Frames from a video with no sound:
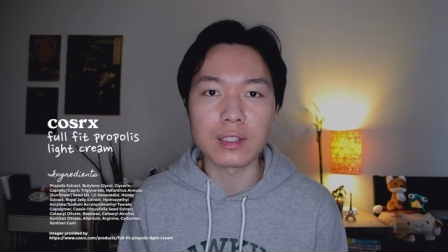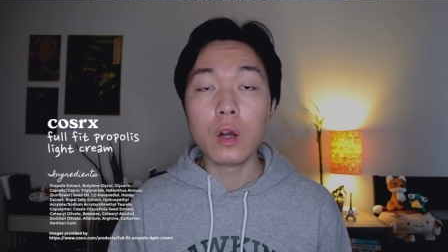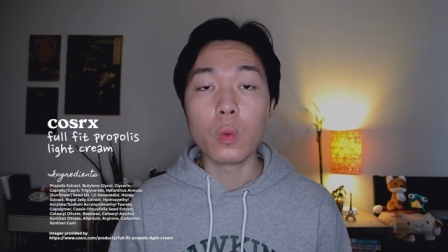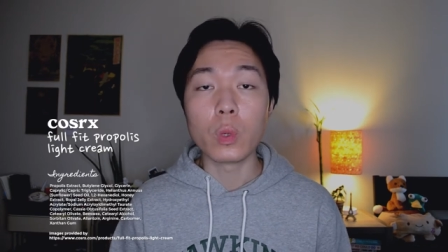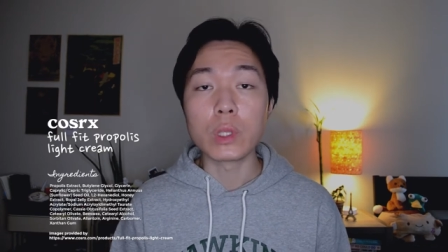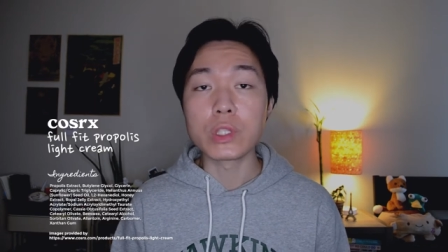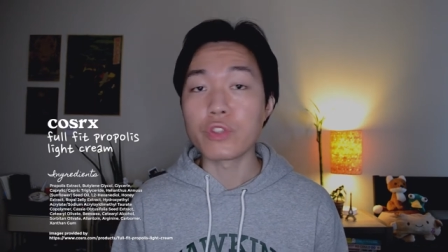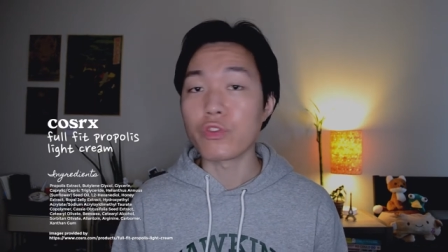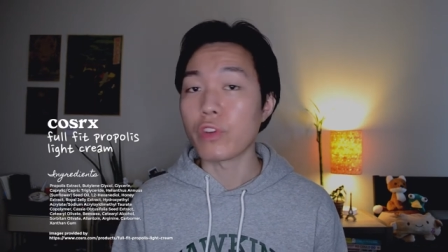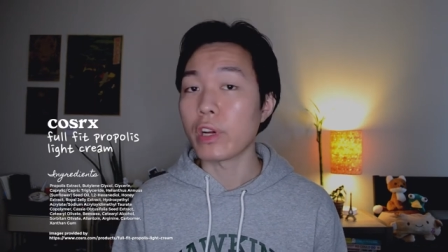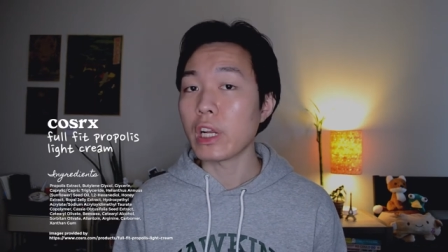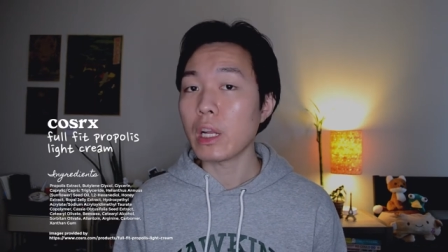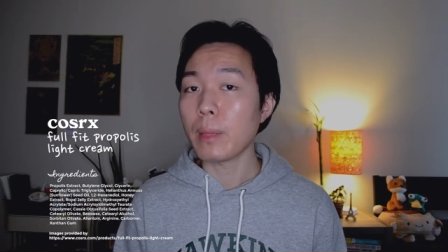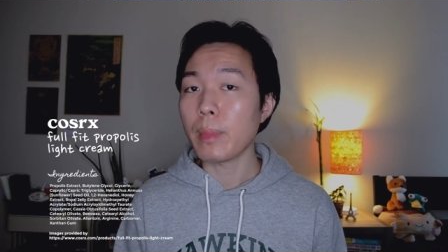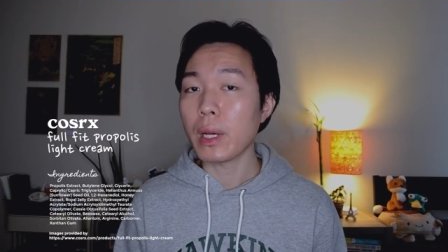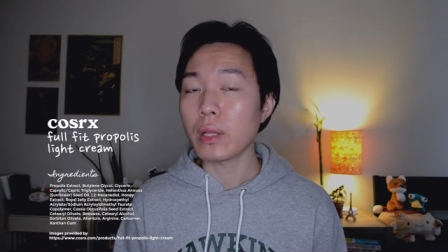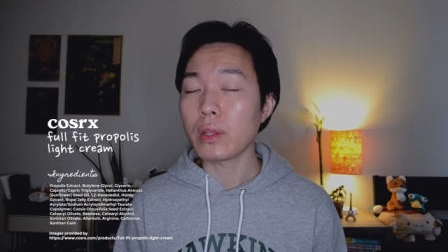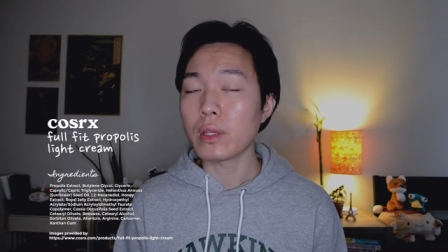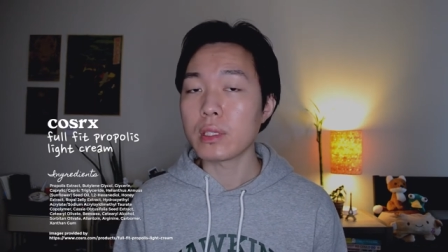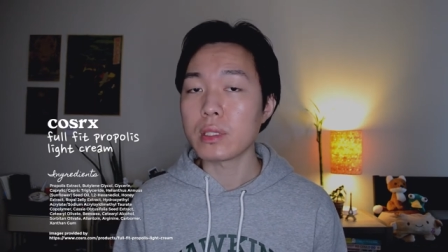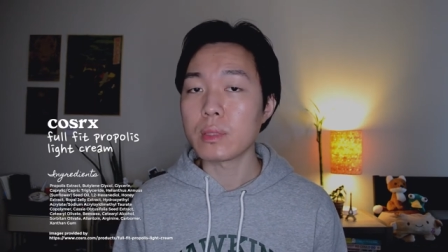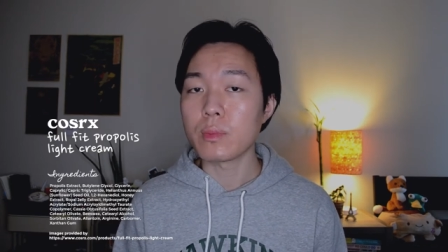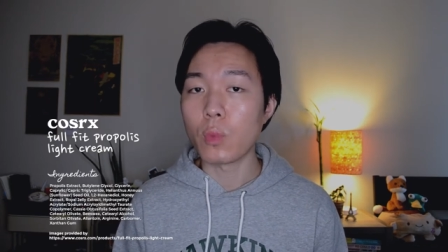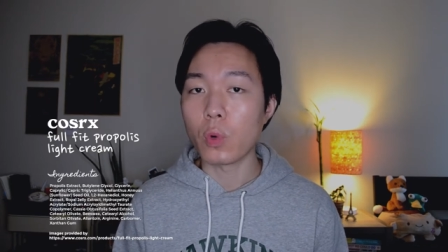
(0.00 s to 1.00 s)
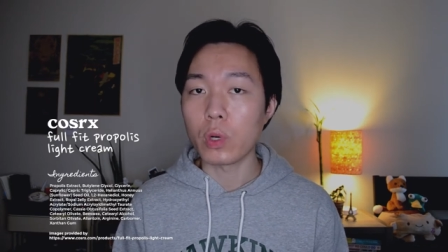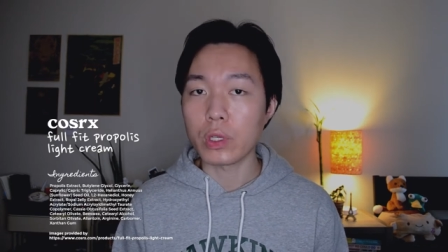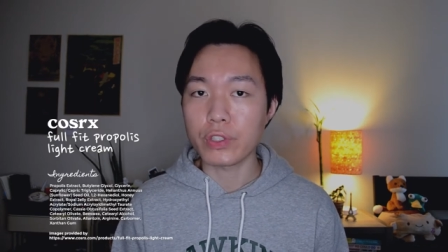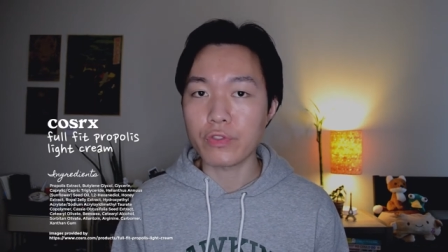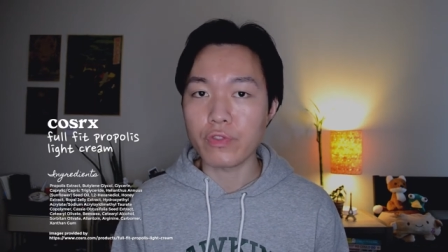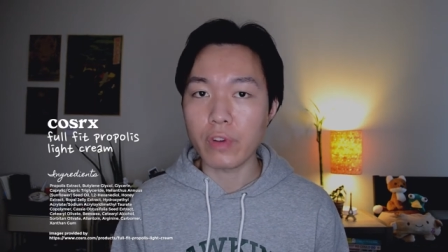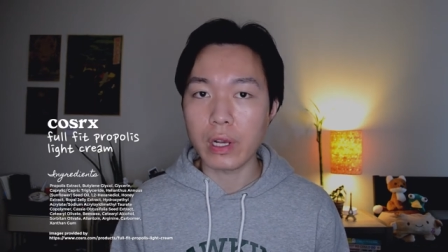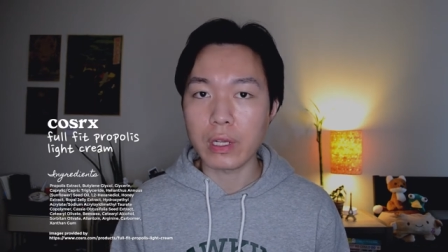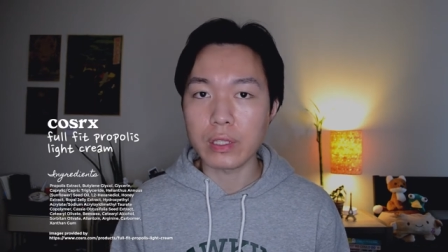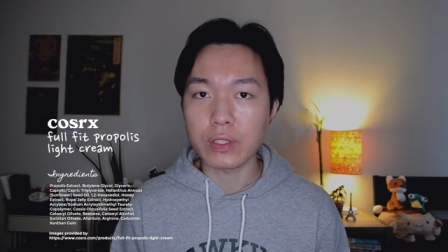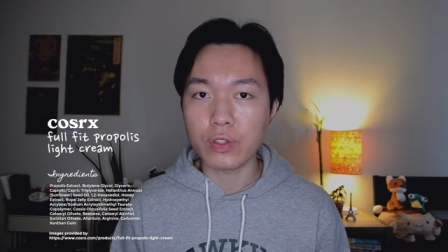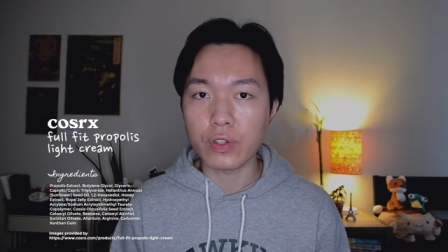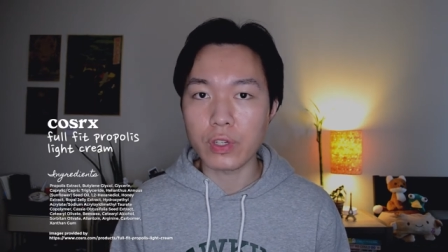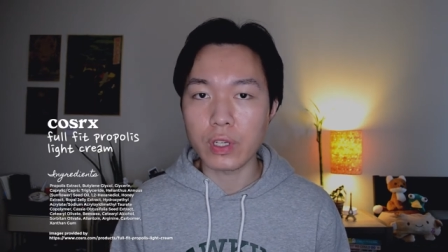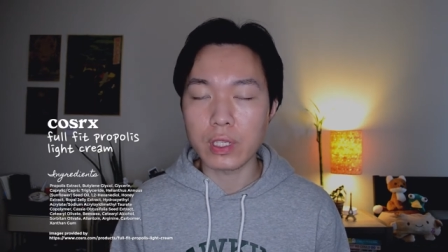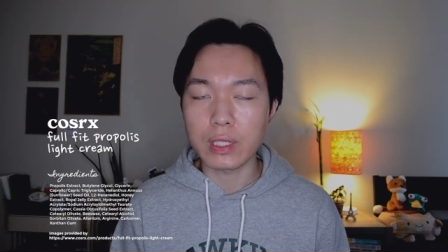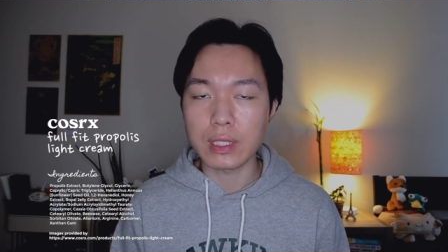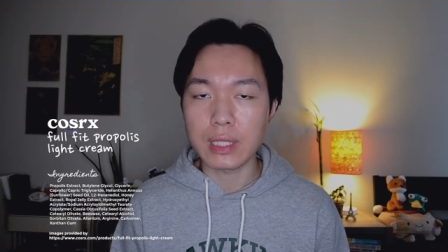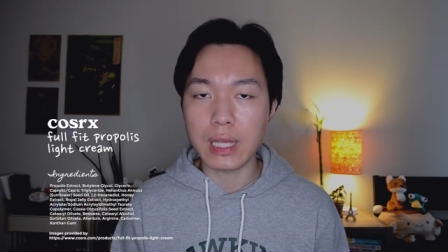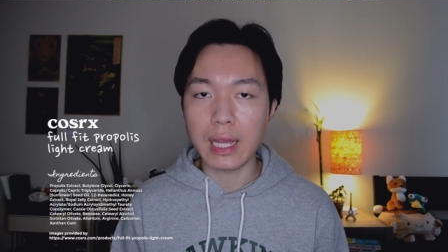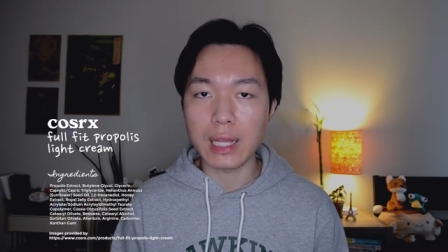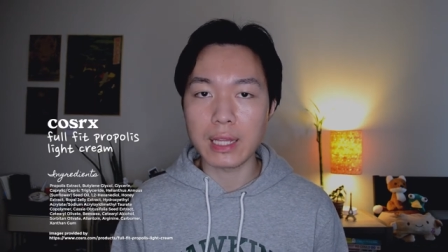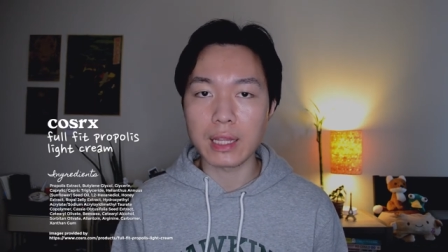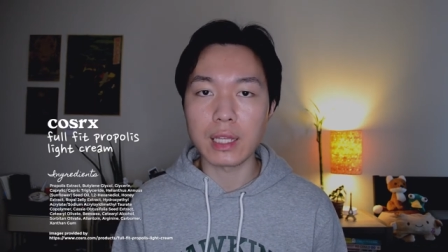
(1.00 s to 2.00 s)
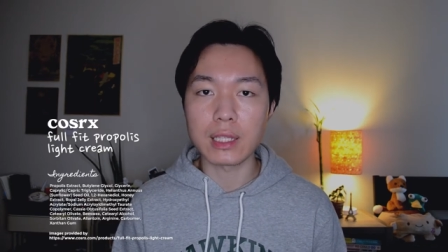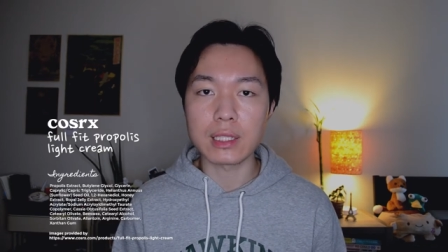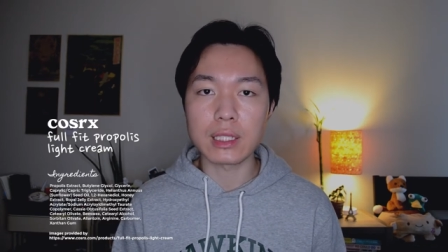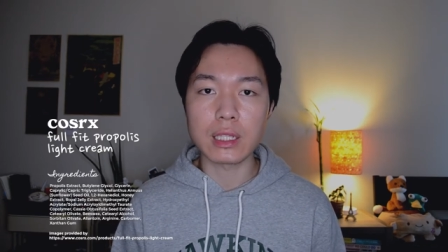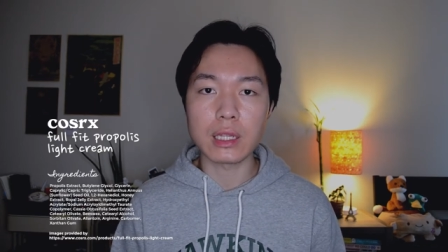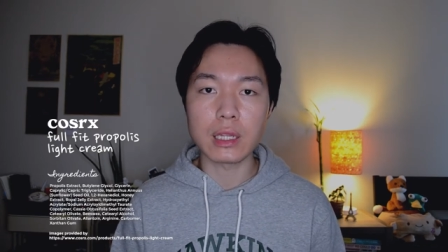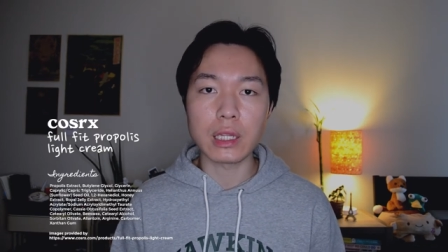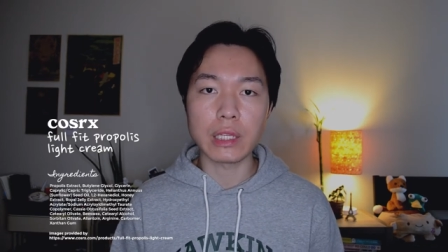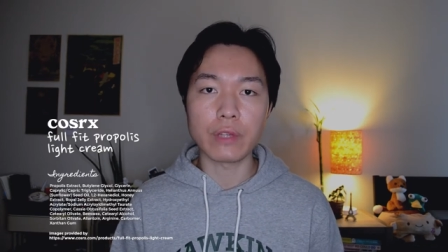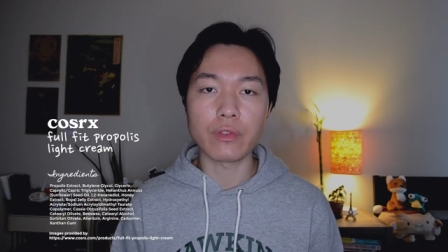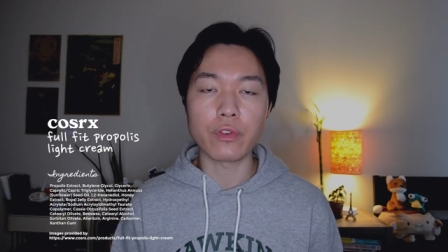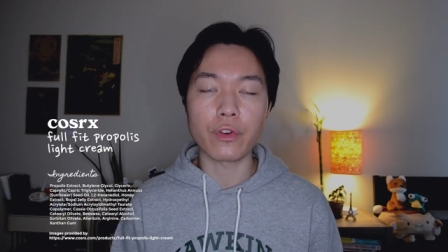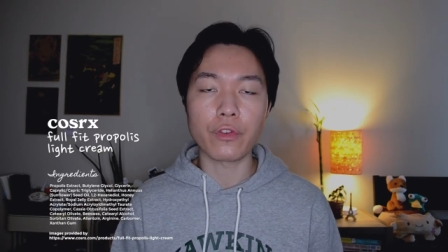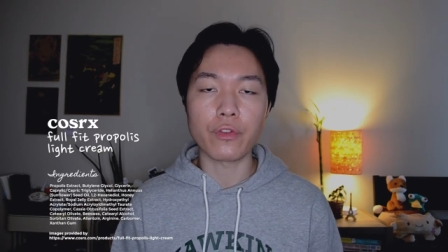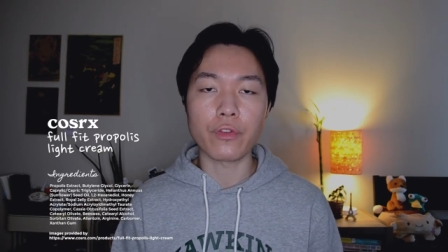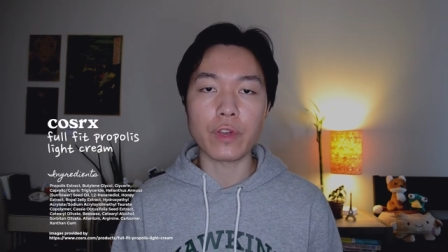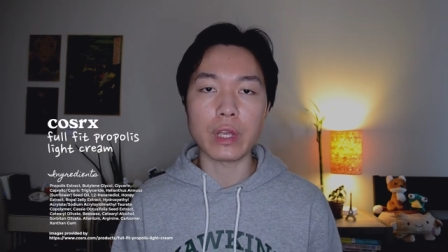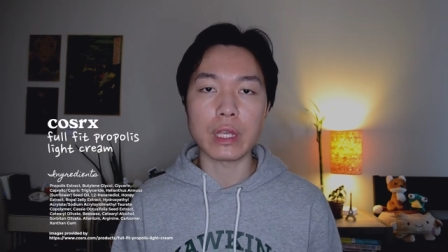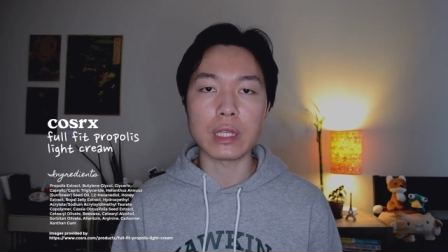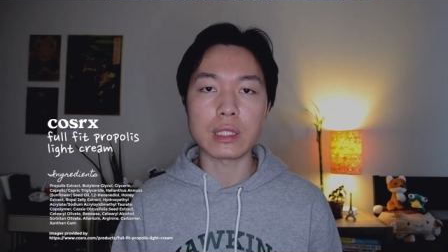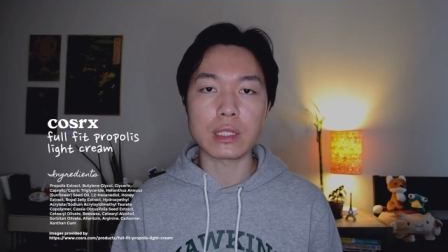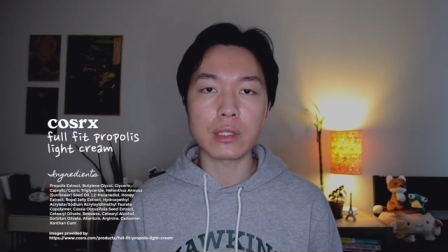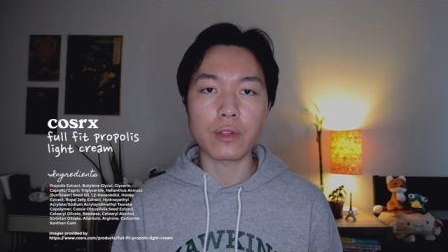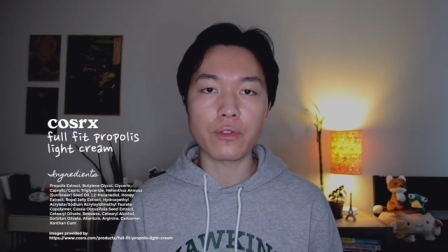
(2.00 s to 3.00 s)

What's great about this moisturizer is that it doesn't leave your face